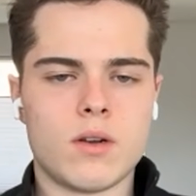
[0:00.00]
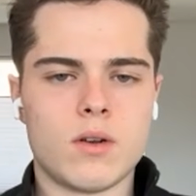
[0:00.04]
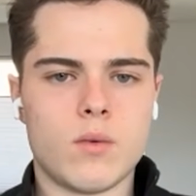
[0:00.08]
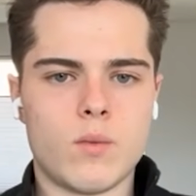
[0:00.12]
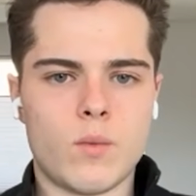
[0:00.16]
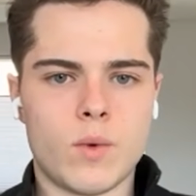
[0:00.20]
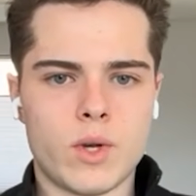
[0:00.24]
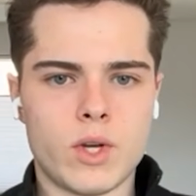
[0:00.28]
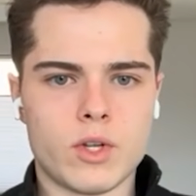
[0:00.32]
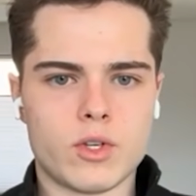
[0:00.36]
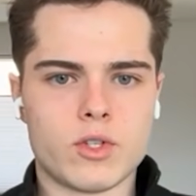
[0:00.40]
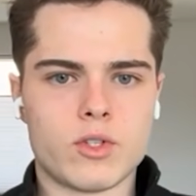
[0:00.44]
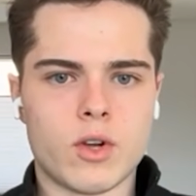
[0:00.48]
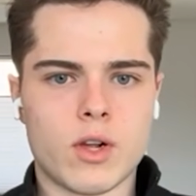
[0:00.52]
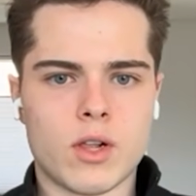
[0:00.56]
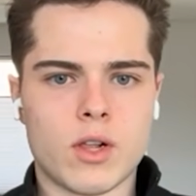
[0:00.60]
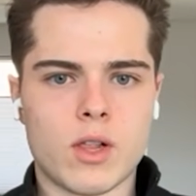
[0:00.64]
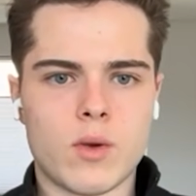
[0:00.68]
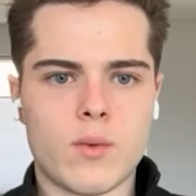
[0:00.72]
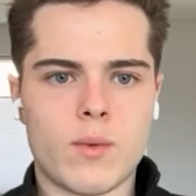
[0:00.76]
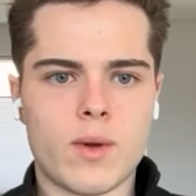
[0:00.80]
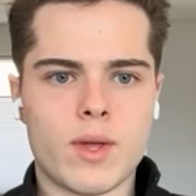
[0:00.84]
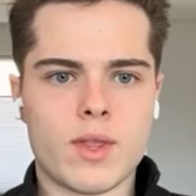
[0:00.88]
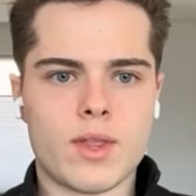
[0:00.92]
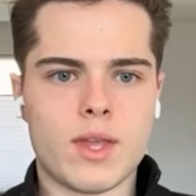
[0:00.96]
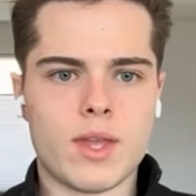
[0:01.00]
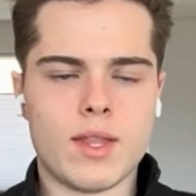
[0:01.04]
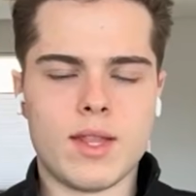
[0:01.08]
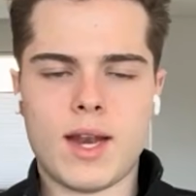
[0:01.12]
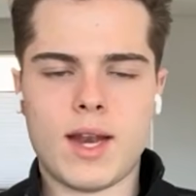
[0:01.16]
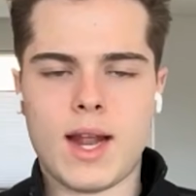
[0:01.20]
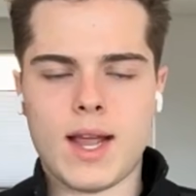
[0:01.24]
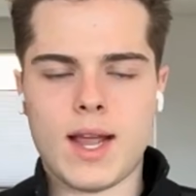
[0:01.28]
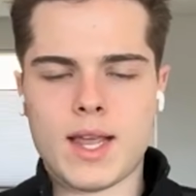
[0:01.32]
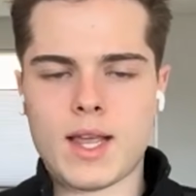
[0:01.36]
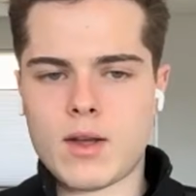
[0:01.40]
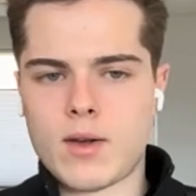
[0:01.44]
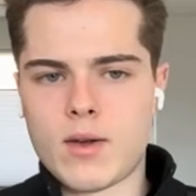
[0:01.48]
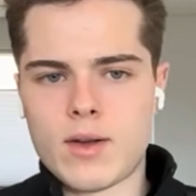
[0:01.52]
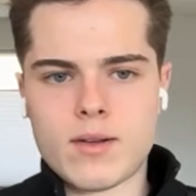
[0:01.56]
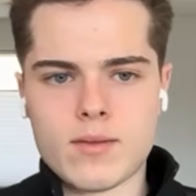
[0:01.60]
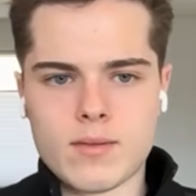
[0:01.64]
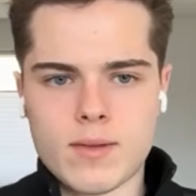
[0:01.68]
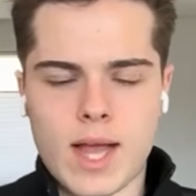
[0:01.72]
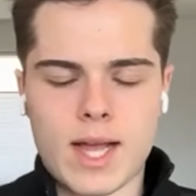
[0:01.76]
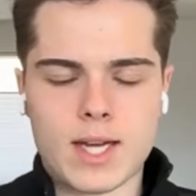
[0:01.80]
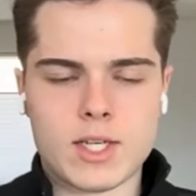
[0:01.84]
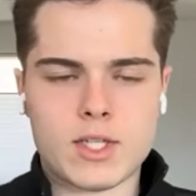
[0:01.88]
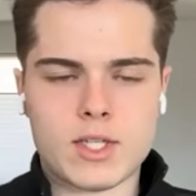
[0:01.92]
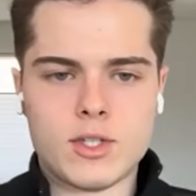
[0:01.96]
what you're struggling with, and then I can
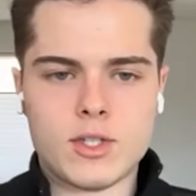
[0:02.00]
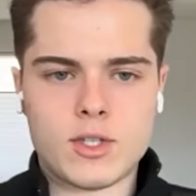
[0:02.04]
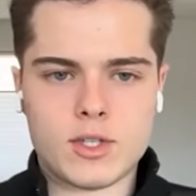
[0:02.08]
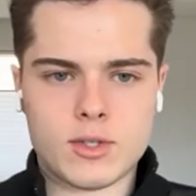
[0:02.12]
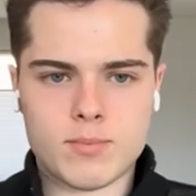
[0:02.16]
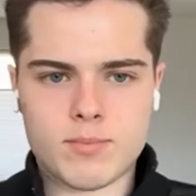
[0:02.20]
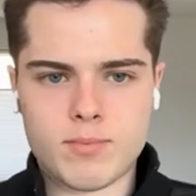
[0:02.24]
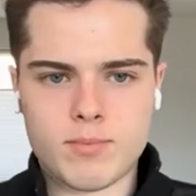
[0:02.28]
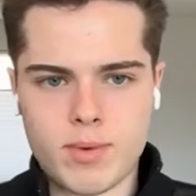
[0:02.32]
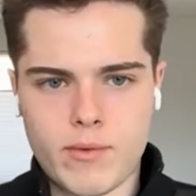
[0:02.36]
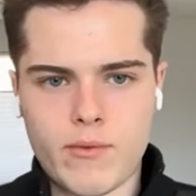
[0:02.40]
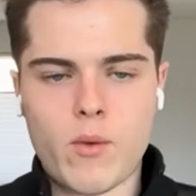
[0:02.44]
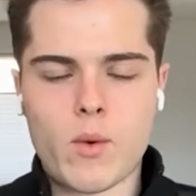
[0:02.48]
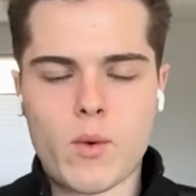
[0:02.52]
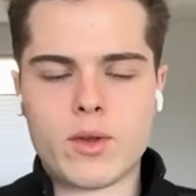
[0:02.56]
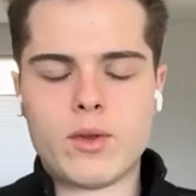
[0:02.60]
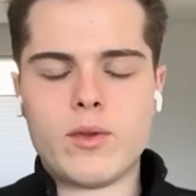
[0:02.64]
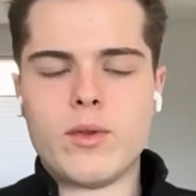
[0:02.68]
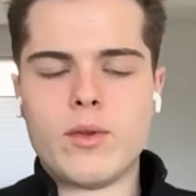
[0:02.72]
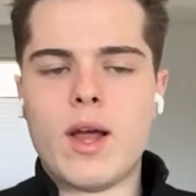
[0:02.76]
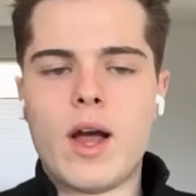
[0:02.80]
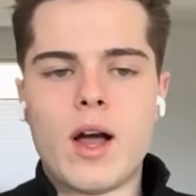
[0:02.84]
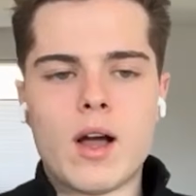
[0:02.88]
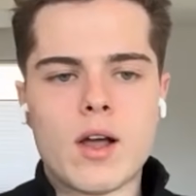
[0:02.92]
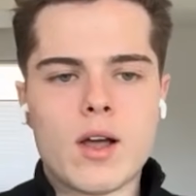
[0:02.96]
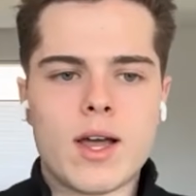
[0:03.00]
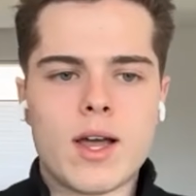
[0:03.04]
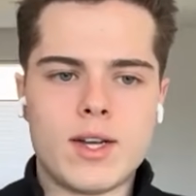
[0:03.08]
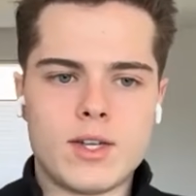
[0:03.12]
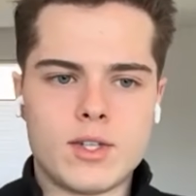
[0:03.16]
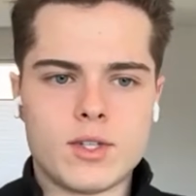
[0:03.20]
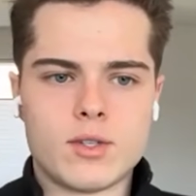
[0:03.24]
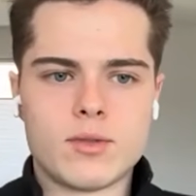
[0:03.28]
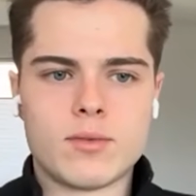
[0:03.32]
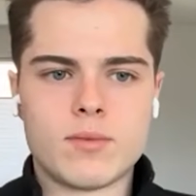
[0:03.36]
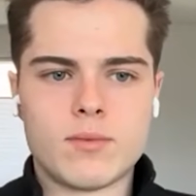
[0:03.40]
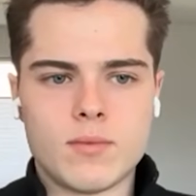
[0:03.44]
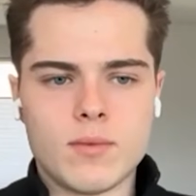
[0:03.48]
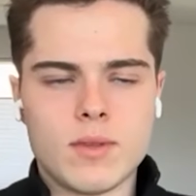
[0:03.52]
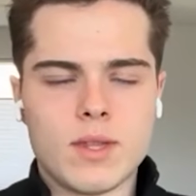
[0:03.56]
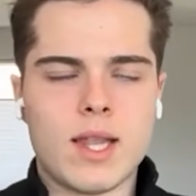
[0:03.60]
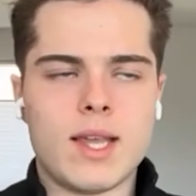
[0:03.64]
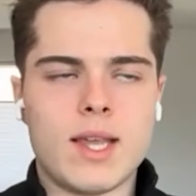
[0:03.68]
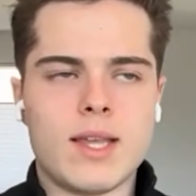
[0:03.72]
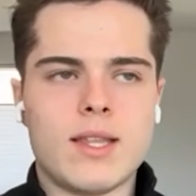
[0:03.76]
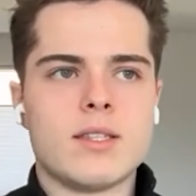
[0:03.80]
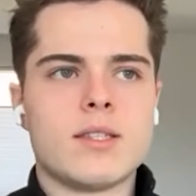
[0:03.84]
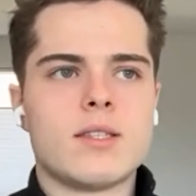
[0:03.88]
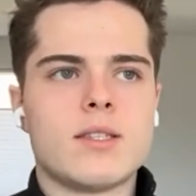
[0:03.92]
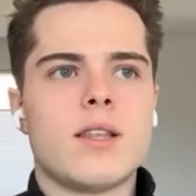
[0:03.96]
actually, just before you do that, I'll kind of just
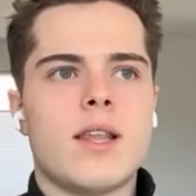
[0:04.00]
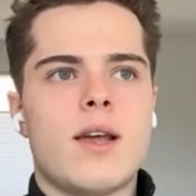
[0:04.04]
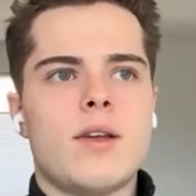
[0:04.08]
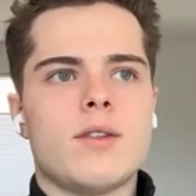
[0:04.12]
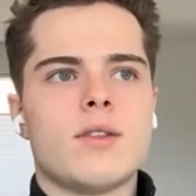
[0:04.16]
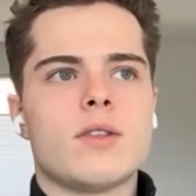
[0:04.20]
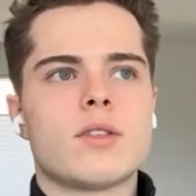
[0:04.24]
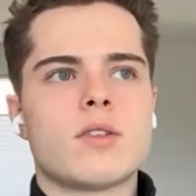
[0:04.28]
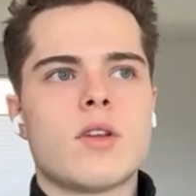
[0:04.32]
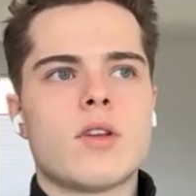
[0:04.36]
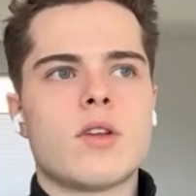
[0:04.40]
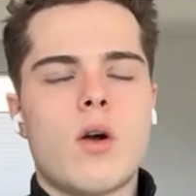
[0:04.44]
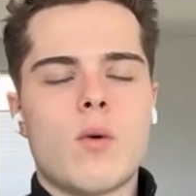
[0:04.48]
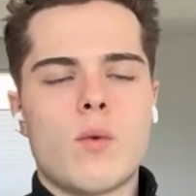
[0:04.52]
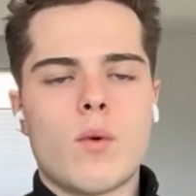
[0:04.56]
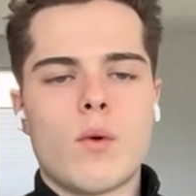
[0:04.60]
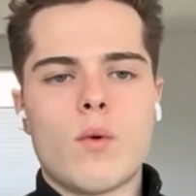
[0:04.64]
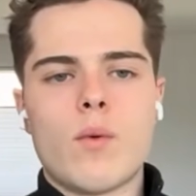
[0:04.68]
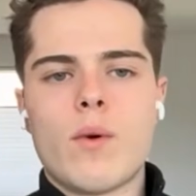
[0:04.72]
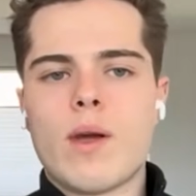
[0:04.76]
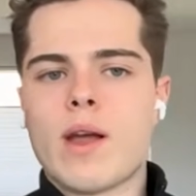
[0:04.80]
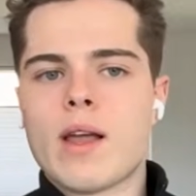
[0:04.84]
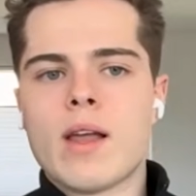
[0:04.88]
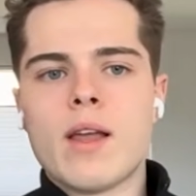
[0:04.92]
lay out this call real quick.